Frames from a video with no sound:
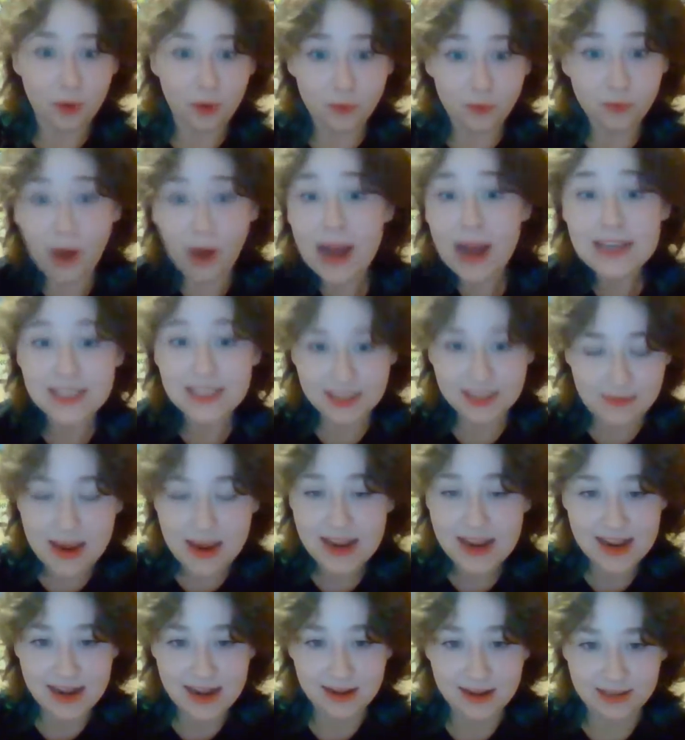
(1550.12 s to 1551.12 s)
Rice is
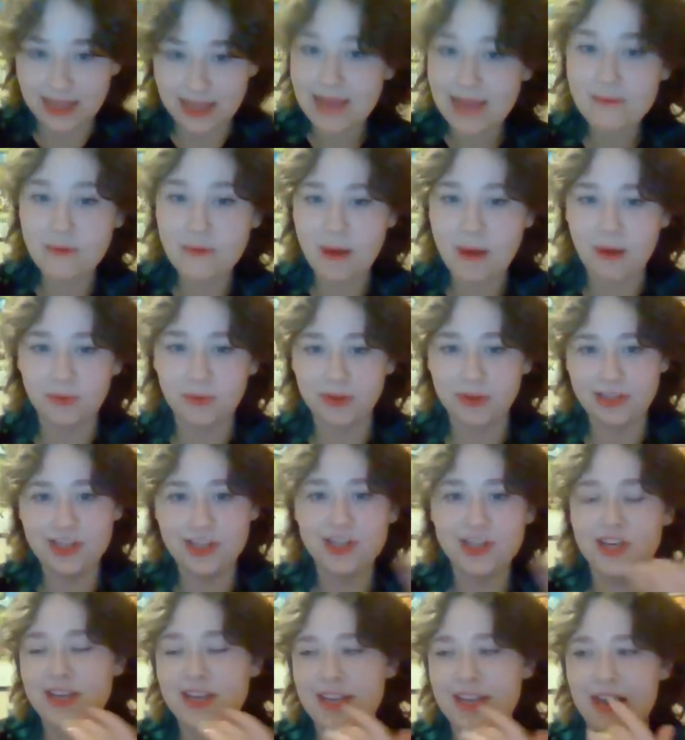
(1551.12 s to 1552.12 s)
making a claim about
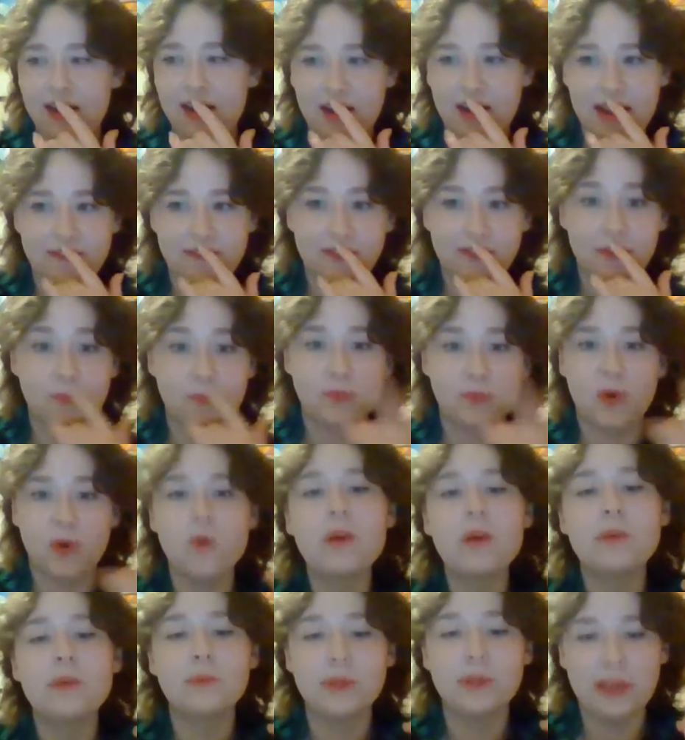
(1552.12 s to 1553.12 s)
religion here. If the
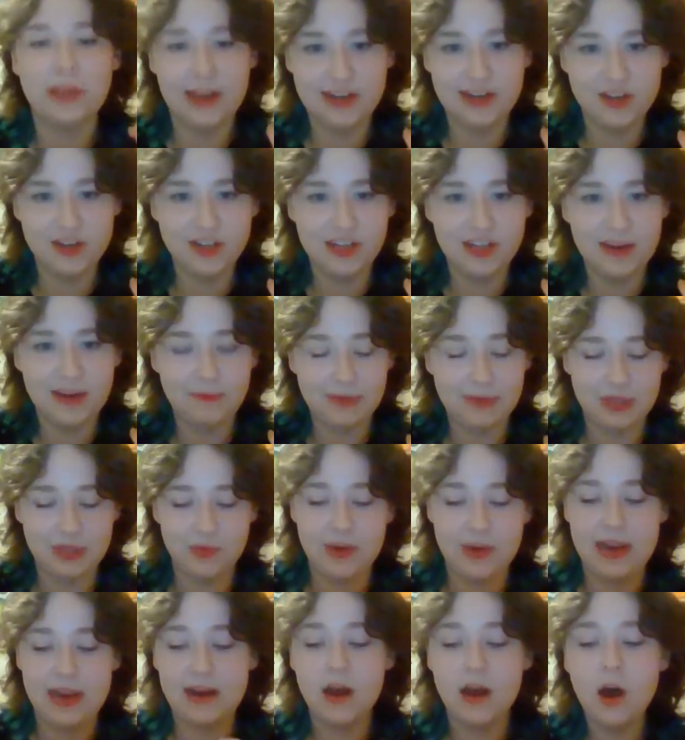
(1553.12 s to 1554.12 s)
broken relationship
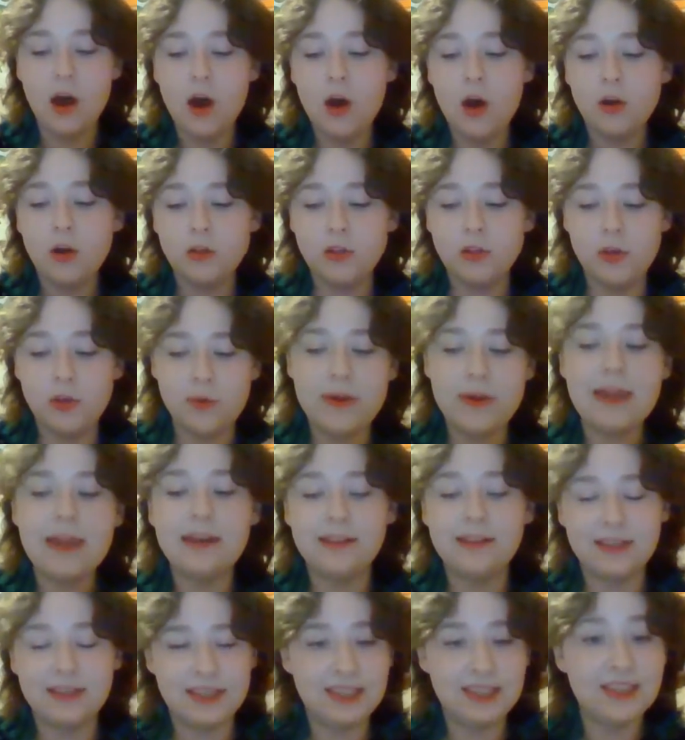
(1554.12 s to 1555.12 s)
between Louis
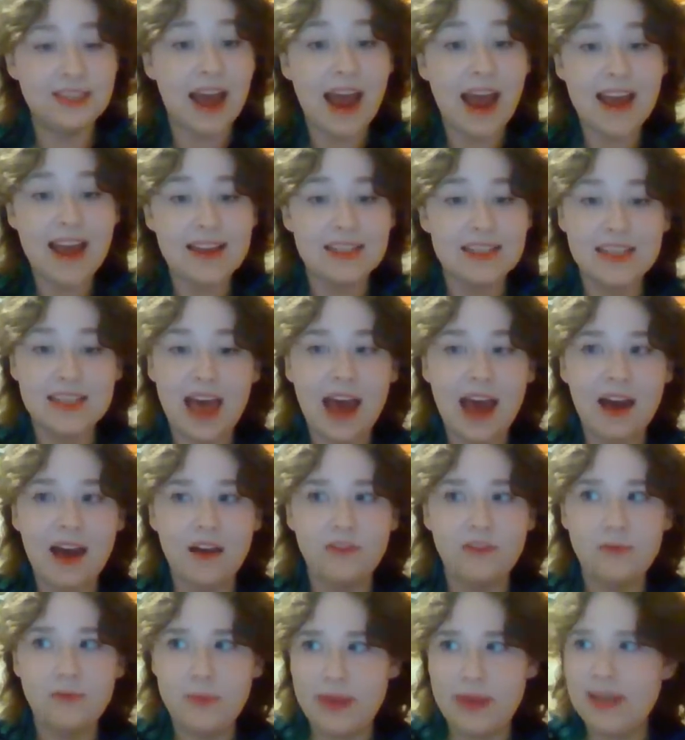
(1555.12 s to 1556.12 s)
and Lestat is that
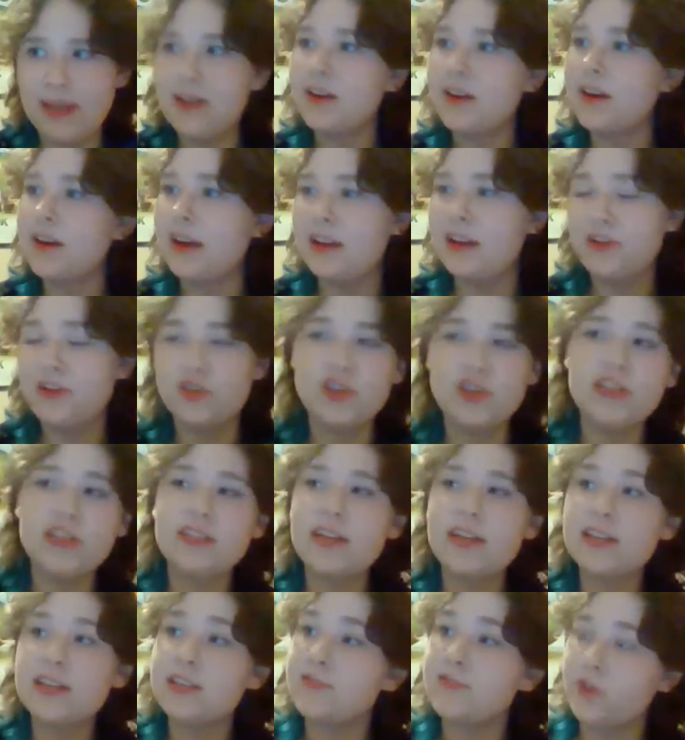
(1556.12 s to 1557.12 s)
of Peter and
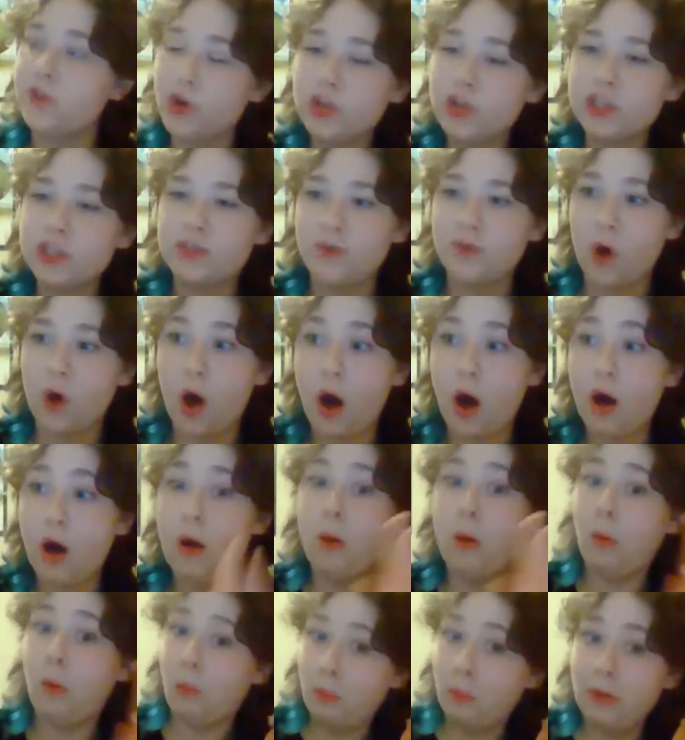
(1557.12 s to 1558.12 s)
Jesus, first of all,
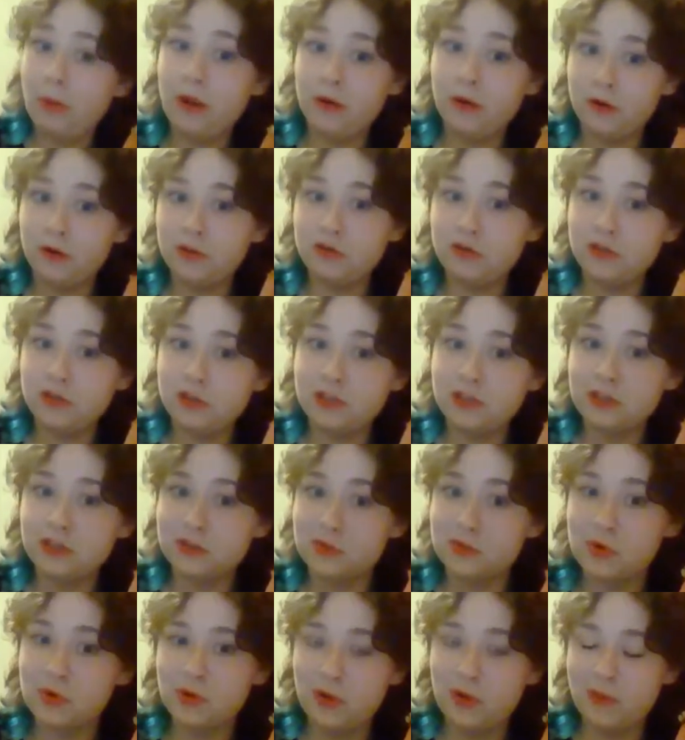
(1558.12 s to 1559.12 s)
Peter and Jesus
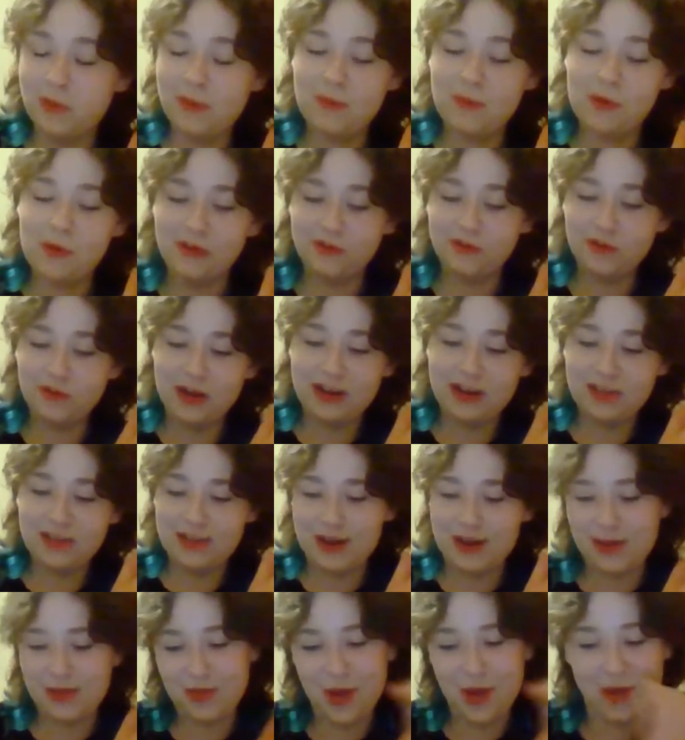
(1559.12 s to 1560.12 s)
were a little bit more freaky
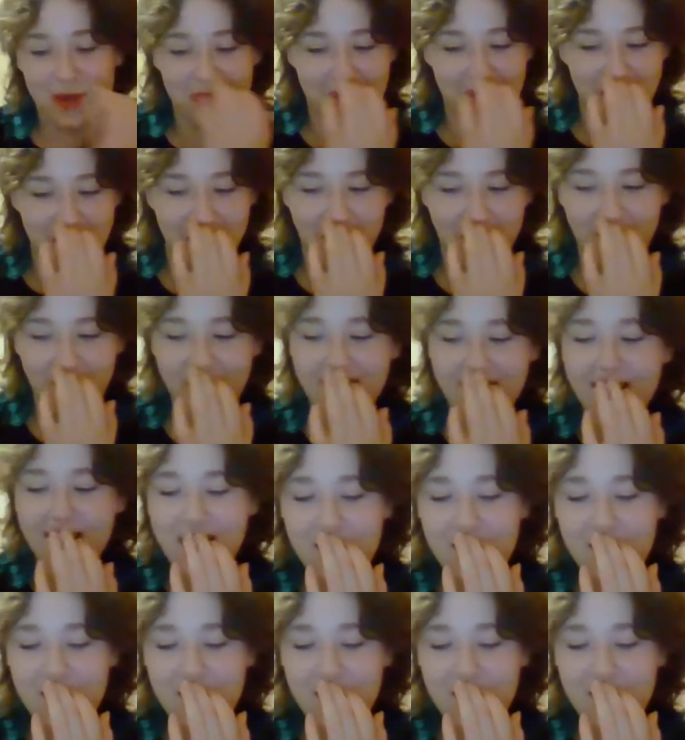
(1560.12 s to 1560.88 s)
than I thought they were,